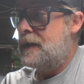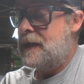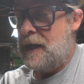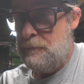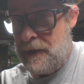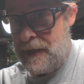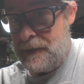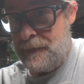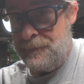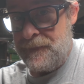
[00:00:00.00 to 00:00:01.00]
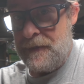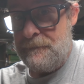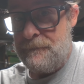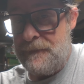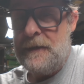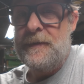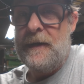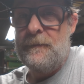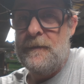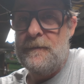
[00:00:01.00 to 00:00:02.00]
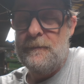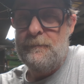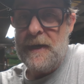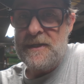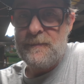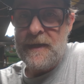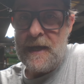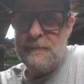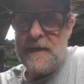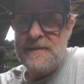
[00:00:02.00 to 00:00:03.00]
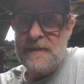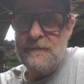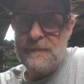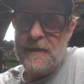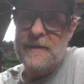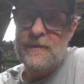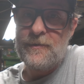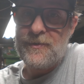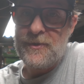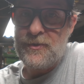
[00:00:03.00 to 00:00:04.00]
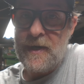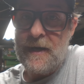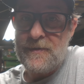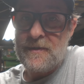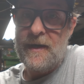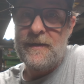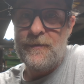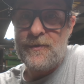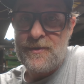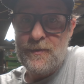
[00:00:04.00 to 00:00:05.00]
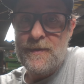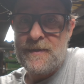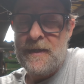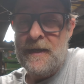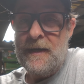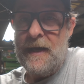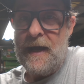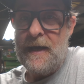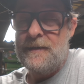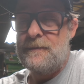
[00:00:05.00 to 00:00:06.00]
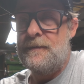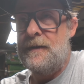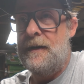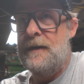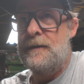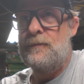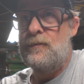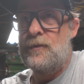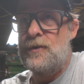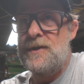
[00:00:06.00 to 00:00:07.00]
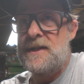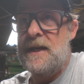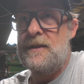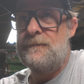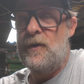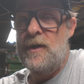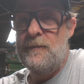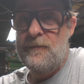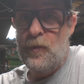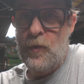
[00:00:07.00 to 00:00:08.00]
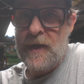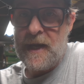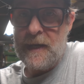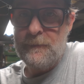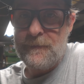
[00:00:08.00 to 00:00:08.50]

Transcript: Came back, found out that the basement had basically flooded because the street outside and the sewers had couldn't take the volume of water that came